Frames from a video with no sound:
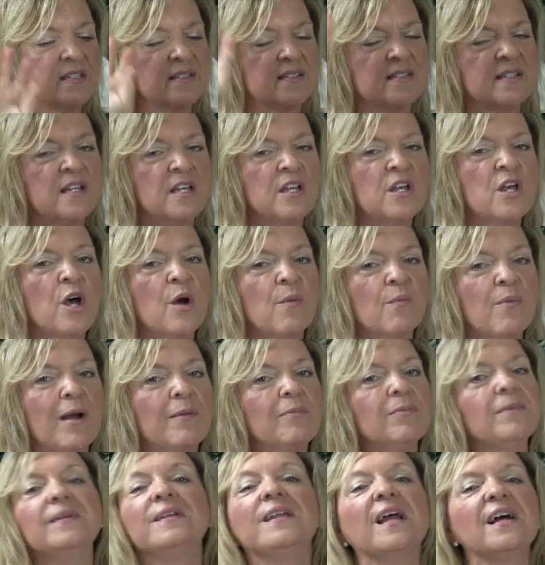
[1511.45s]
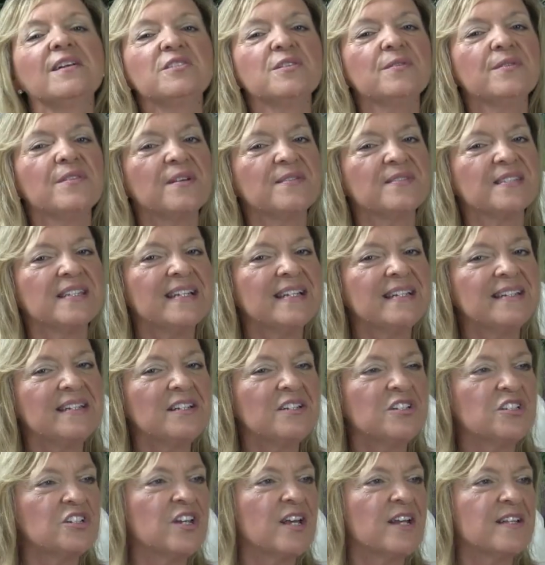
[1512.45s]
He's probably not doing those
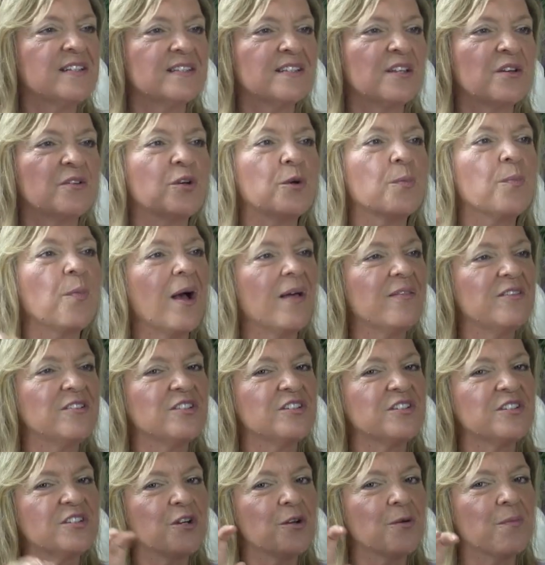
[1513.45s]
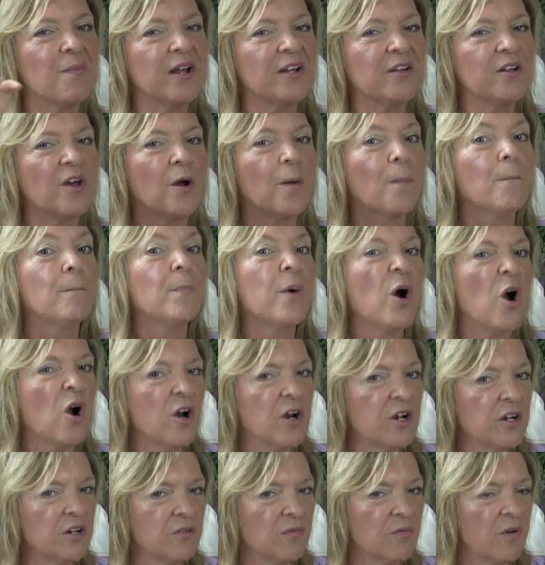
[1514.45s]
endings yet, so you'll probably just hear my dog
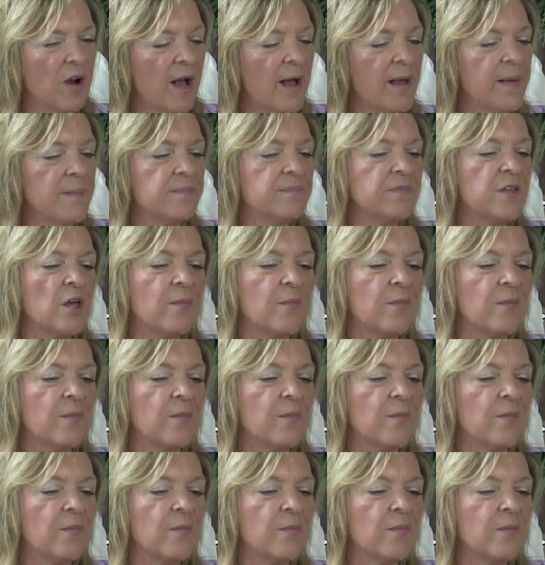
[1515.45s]
bark, right?